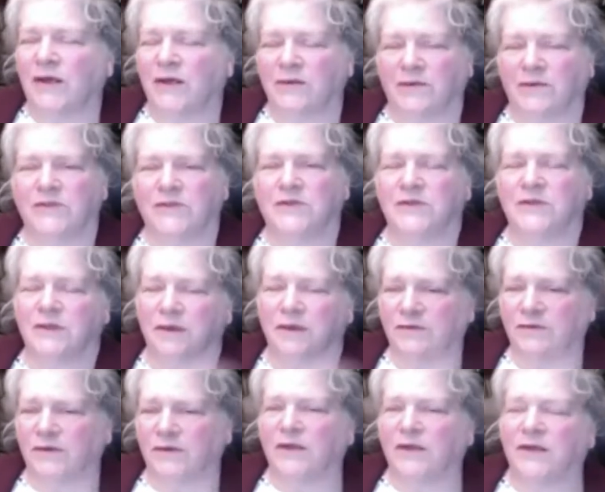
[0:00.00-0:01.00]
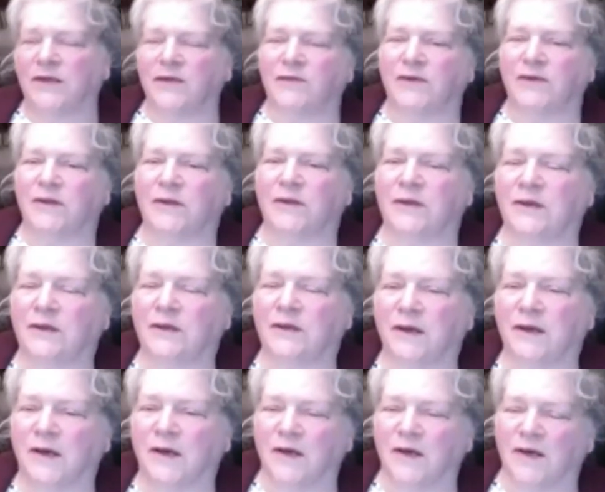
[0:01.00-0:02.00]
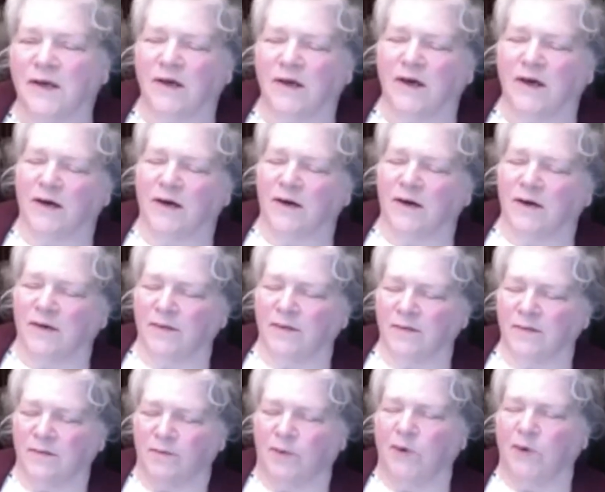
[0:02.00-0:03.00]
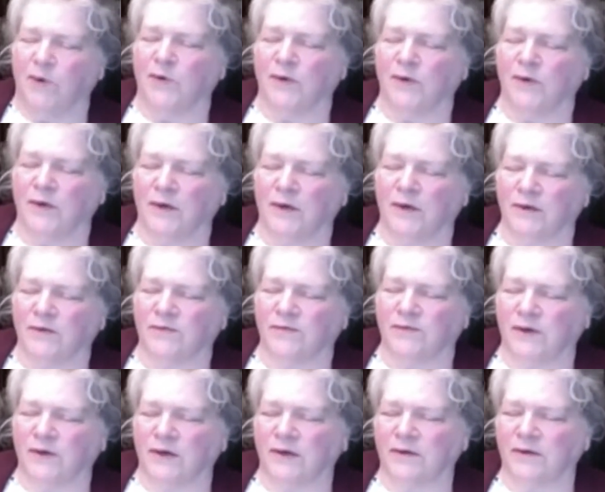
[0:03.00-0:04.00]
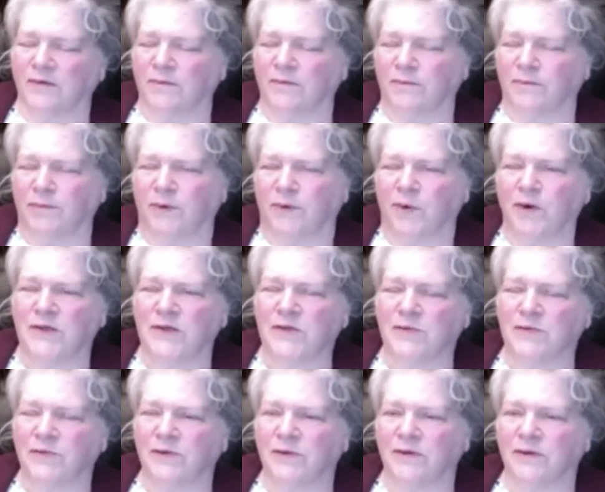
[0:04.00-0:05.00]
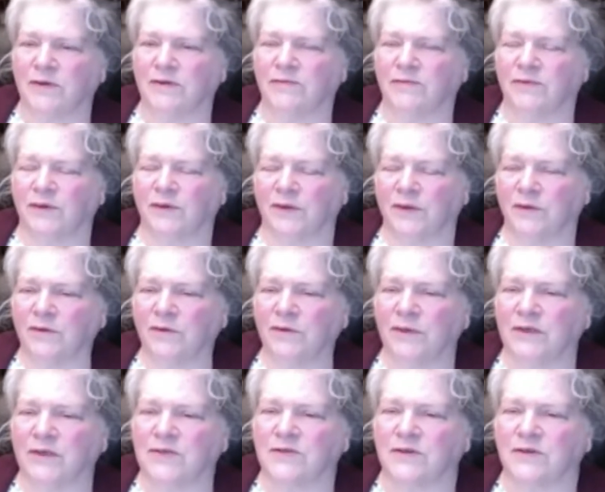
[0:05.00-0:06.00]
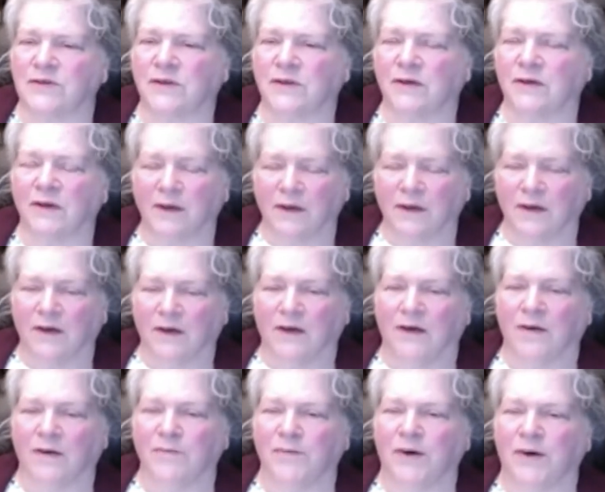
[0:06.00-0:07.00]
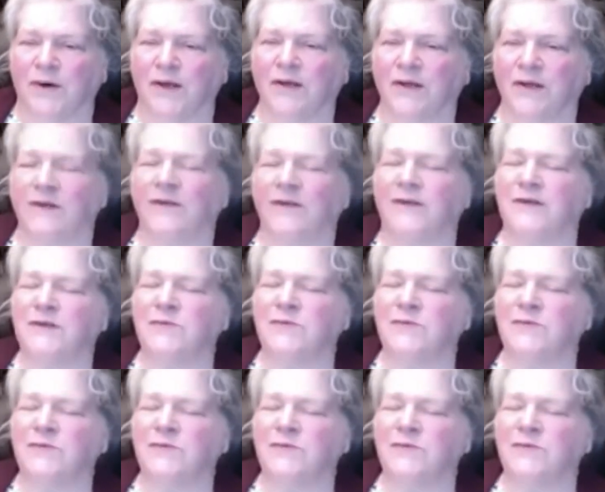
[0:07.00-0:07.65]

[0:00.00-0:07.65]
version of leaving the bowl of porridge for the Yule Nisse. But this